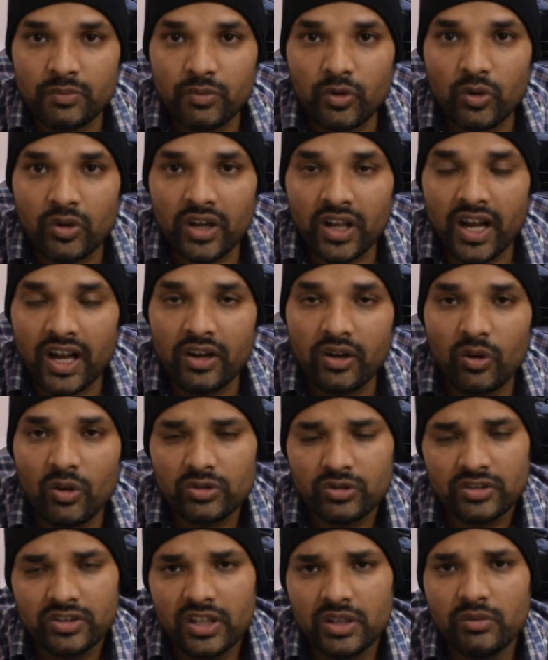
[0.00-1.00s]
port. And
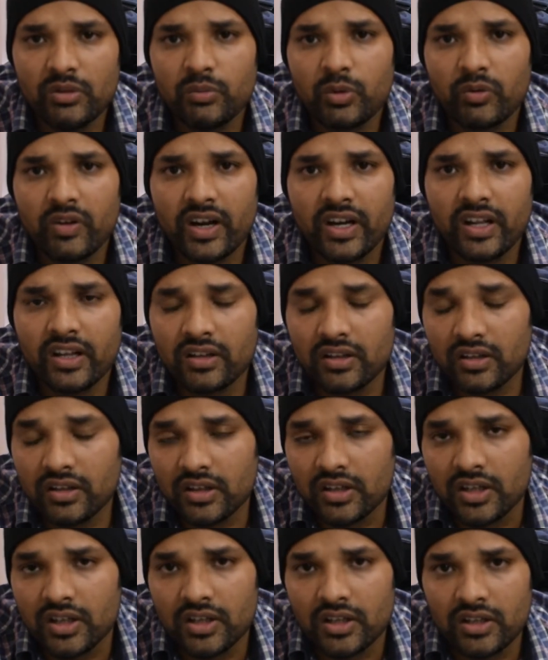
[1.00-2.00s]
also they will be providing
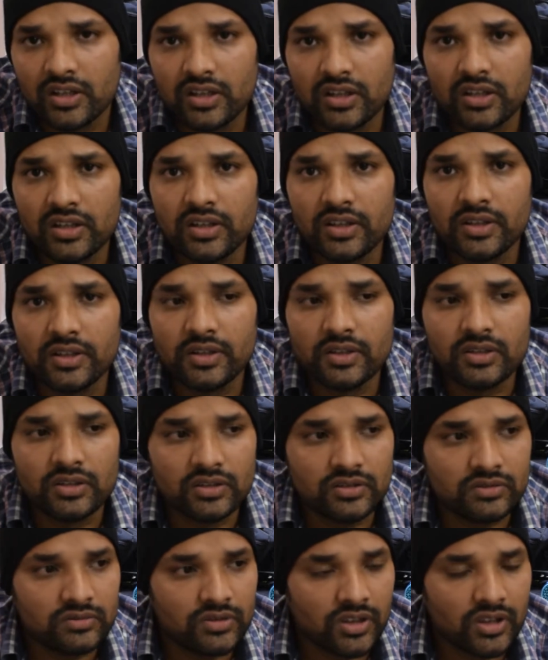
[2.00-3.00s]

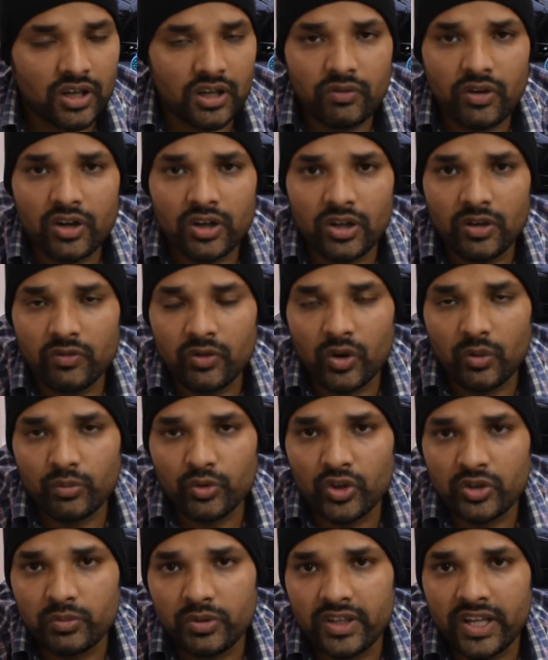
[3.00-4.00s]
the converter from
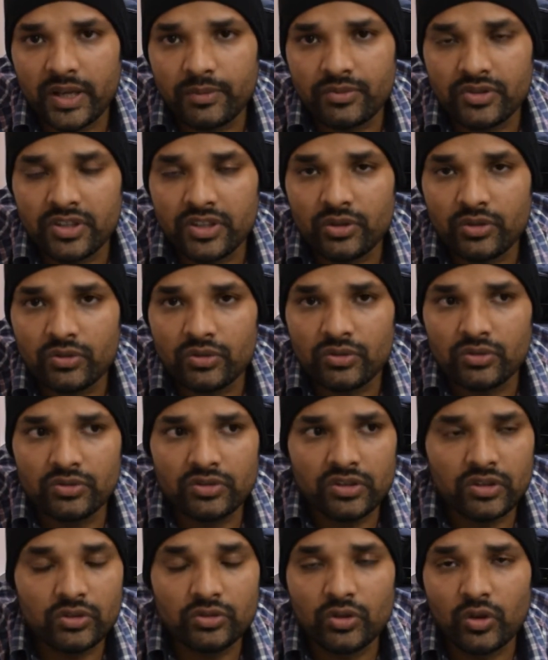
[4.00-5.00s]
USB type C to
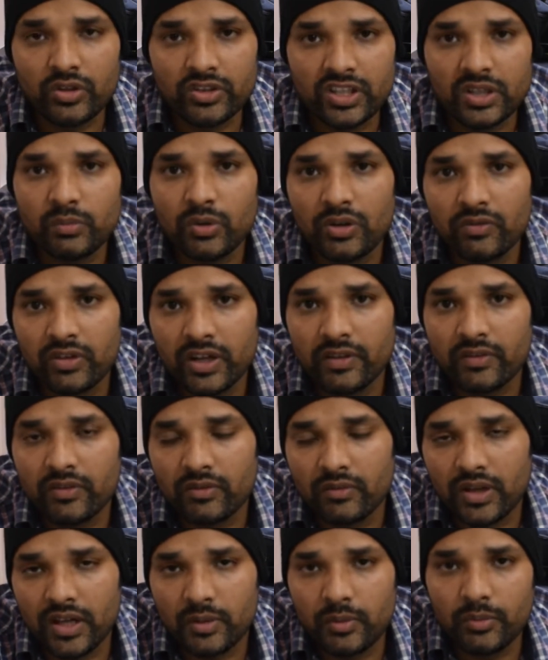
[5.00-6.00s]
3.5
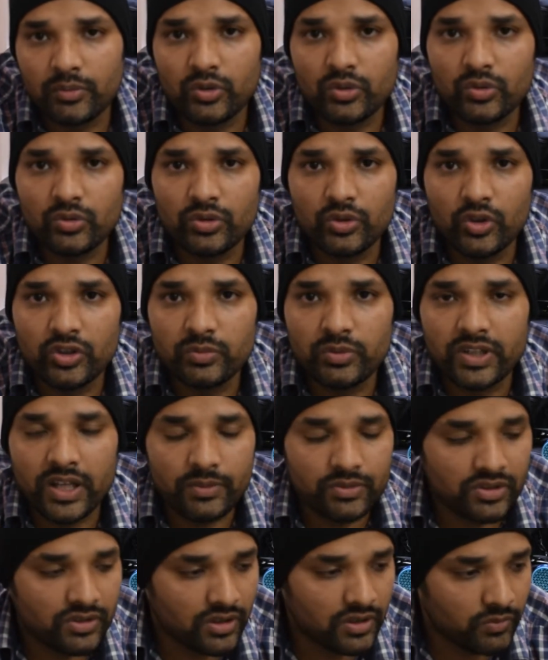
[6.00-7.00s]
mm to USB
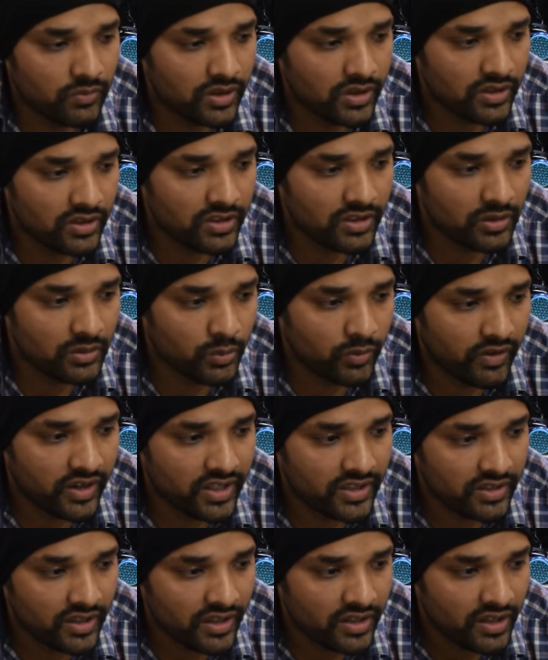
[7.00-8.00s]
type C converter. They will be
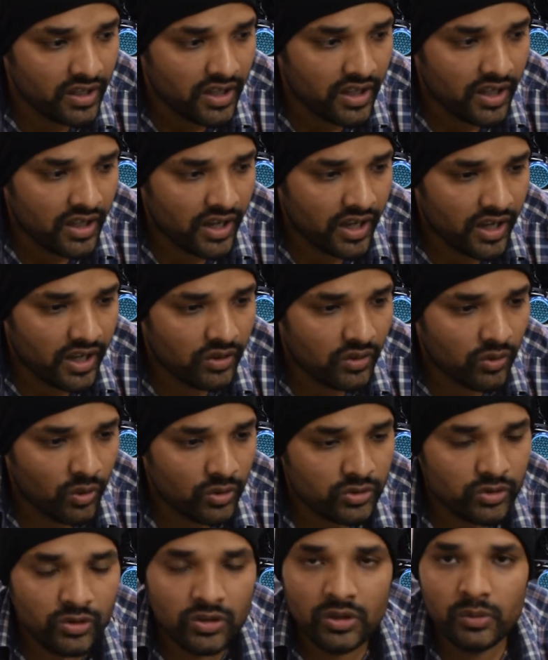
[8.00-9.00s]
providing that. And
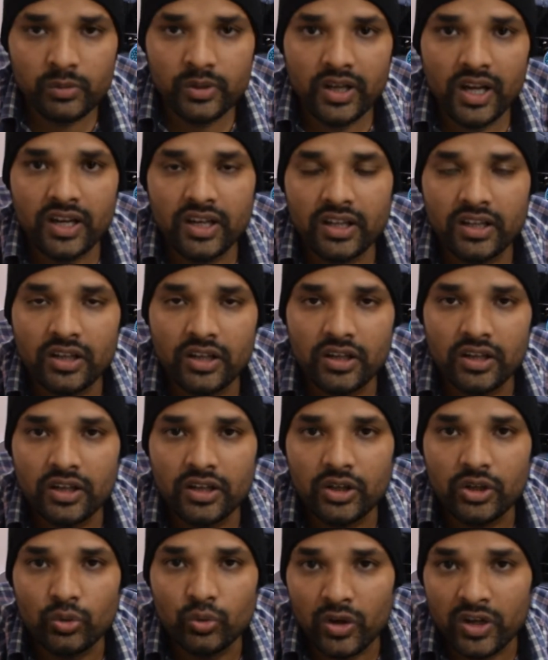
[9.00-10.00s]
also you will be getting
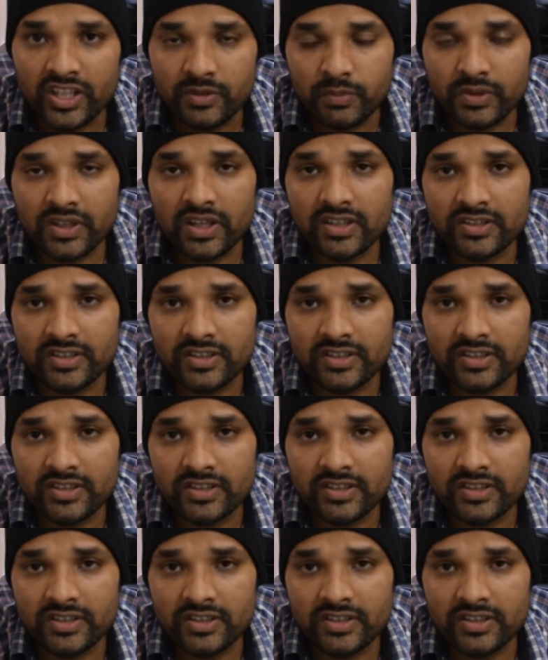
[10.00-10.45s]
a dual speaker